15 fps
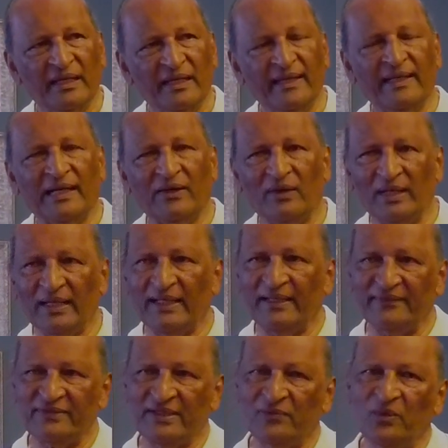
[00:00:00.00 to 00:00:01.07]
in our
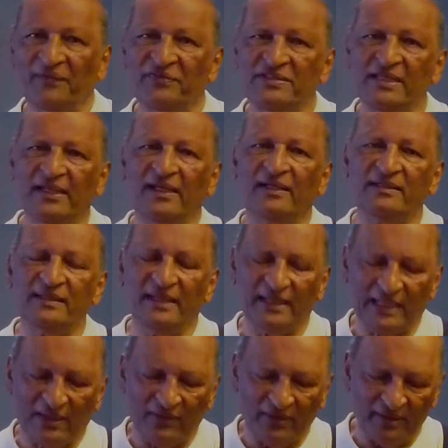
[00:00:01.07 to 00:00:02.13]
lives, and we've seen it in
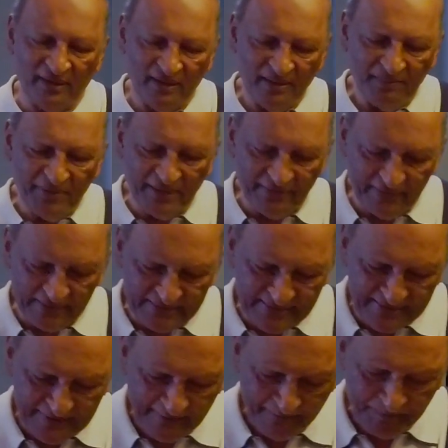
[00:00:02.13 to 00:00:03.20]
our
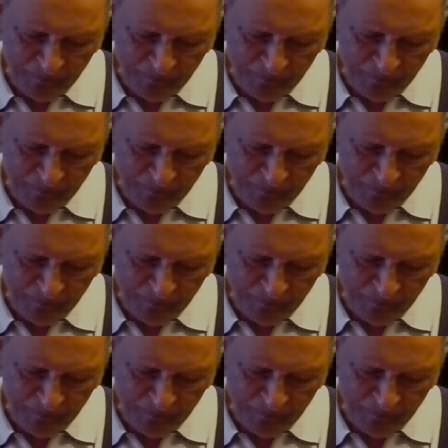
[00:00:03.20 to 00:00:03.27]
parents.